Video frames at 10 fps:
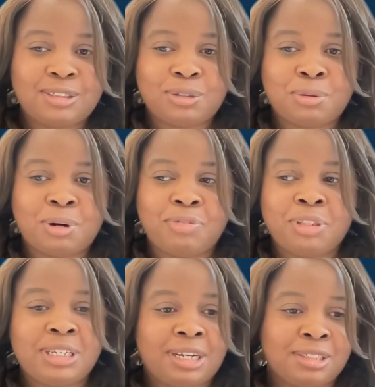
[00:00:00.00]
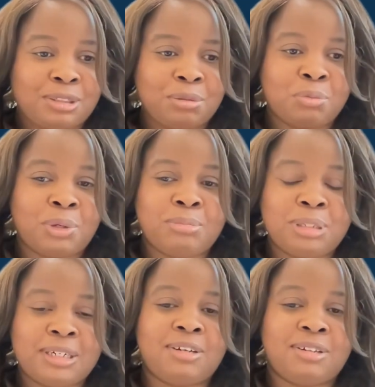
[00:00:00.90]
So everything that had to do with web
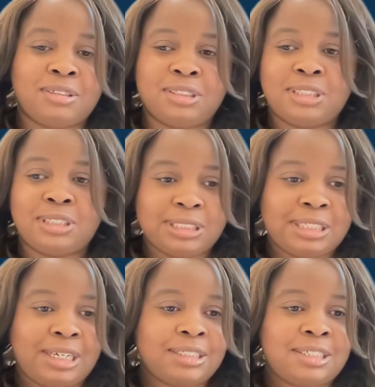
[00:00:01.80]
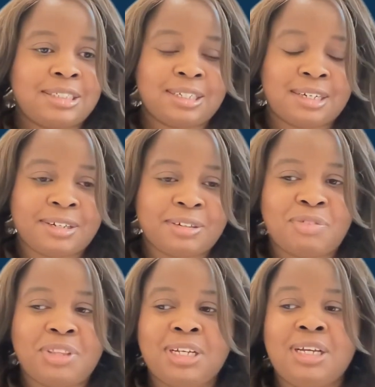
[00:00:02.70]
technology, CSS, that kind of
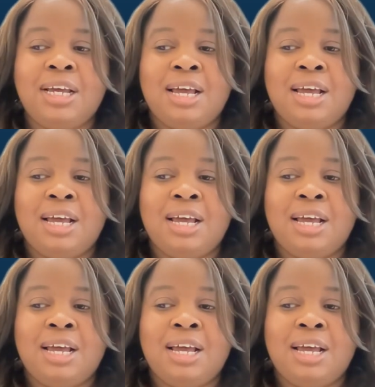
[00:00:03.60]
thing.